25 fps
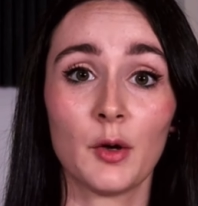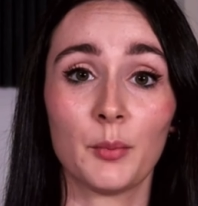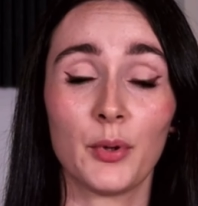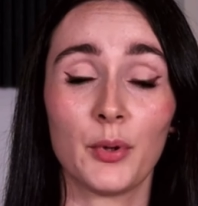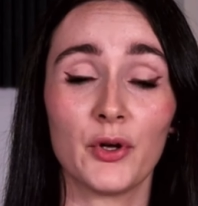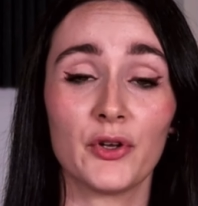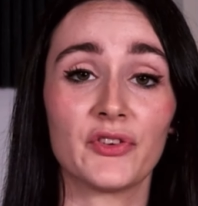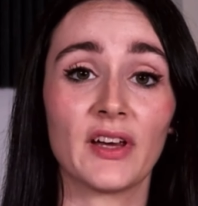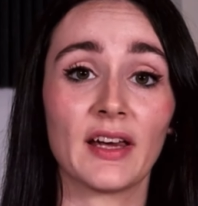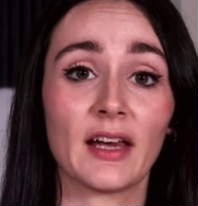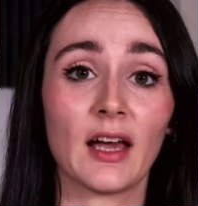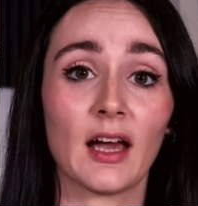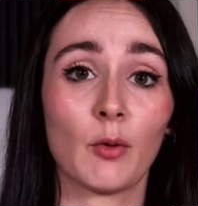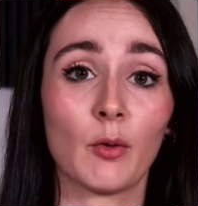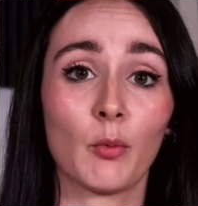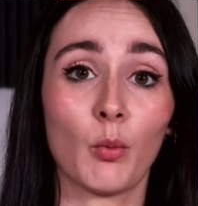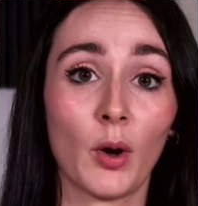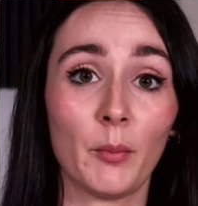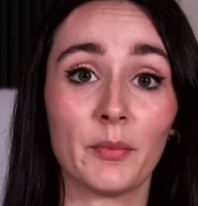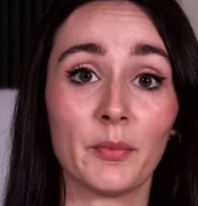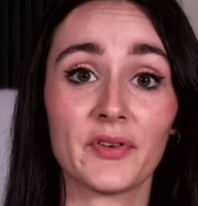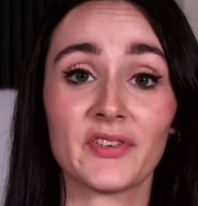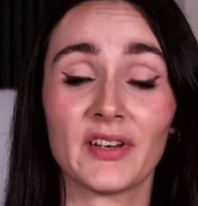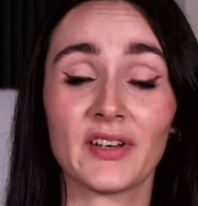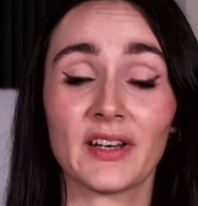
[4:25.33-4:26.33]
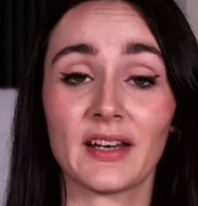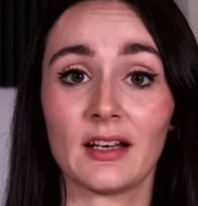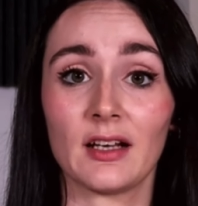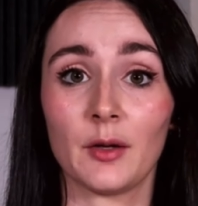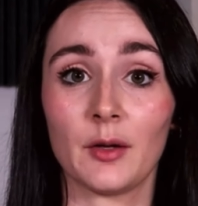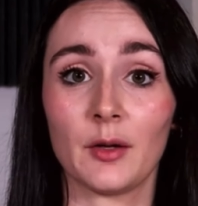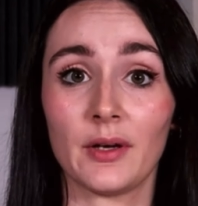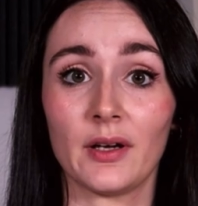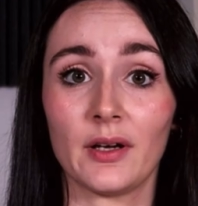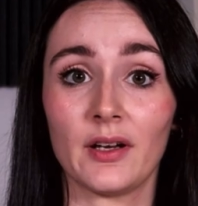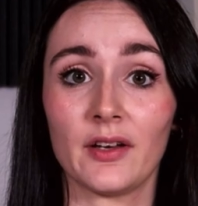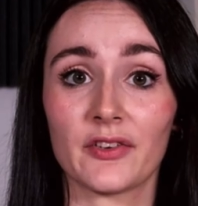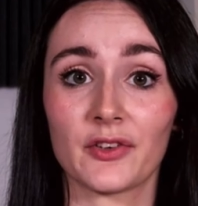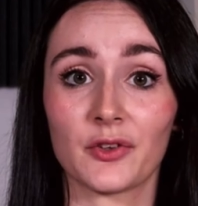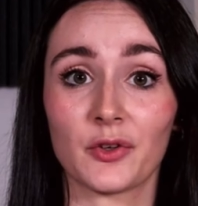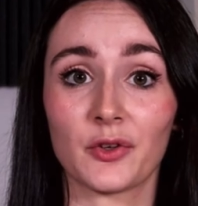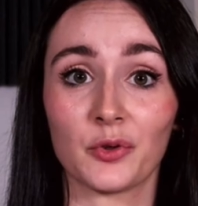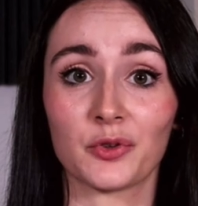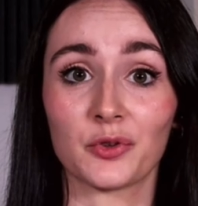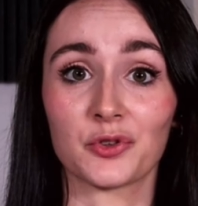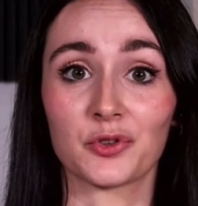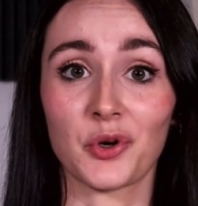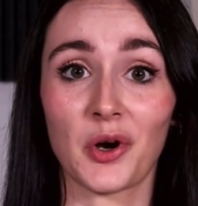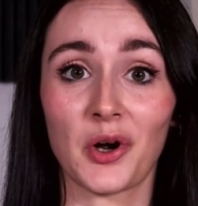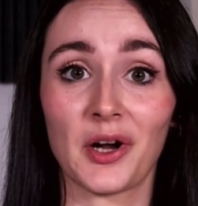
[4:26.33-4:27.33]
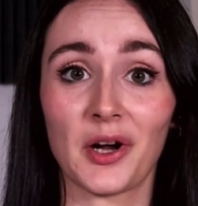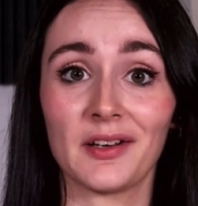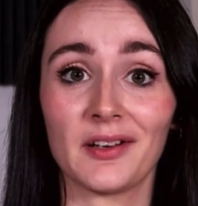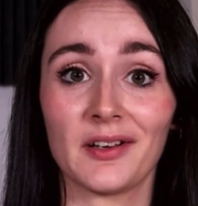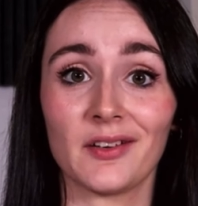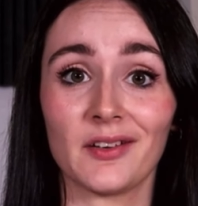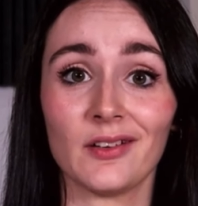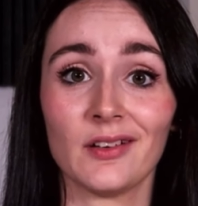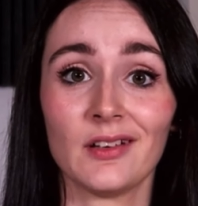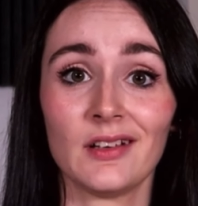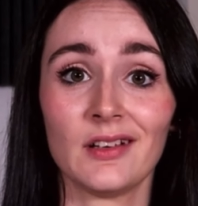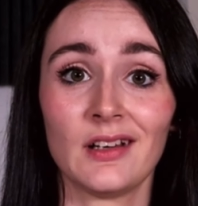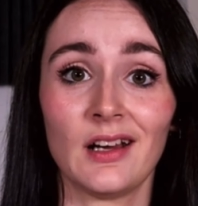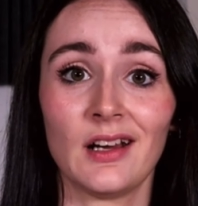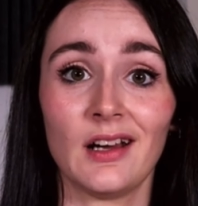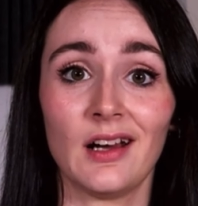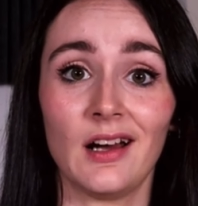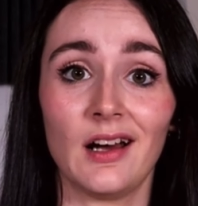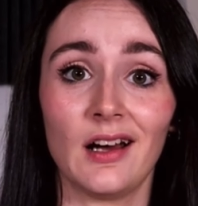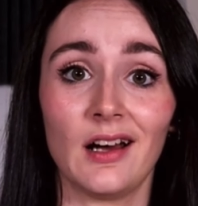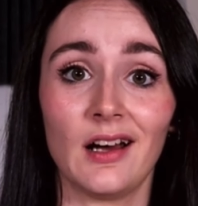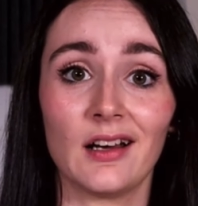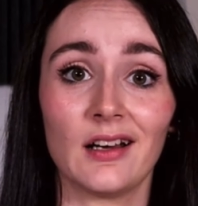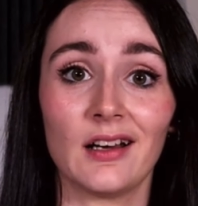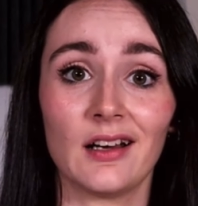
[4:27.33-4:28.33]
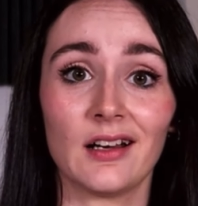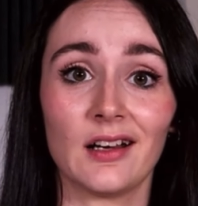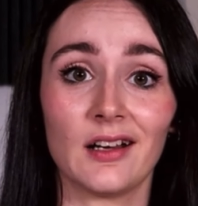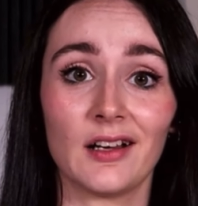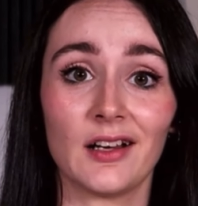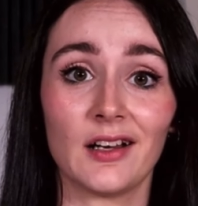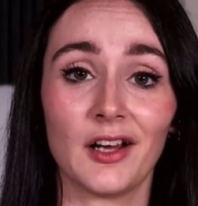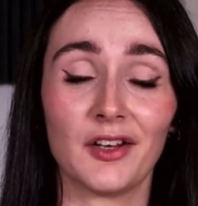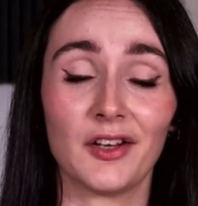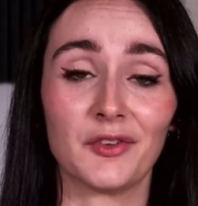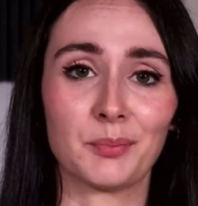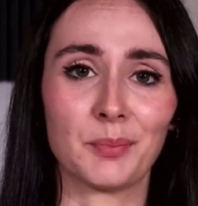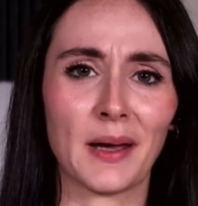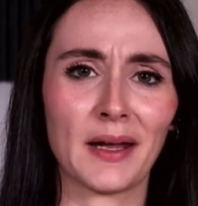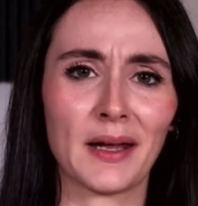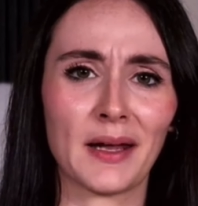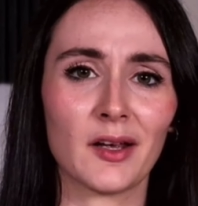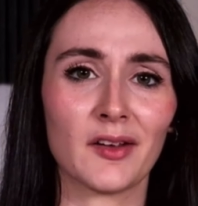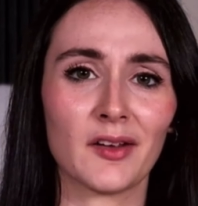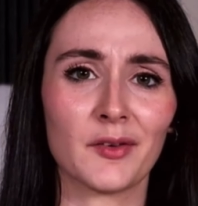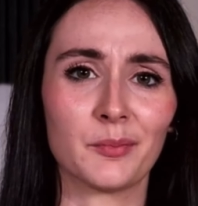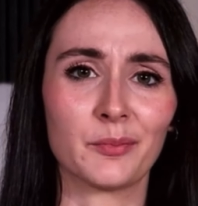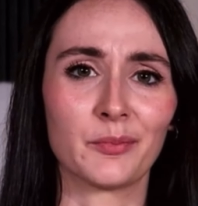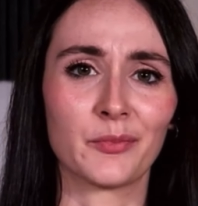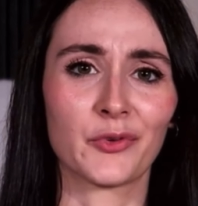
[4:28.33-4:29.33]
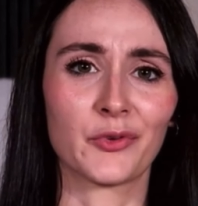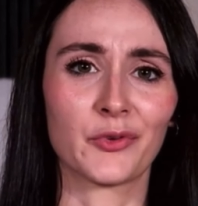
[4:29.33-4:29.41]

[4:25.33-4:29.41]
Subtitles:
putting one particular person on trial and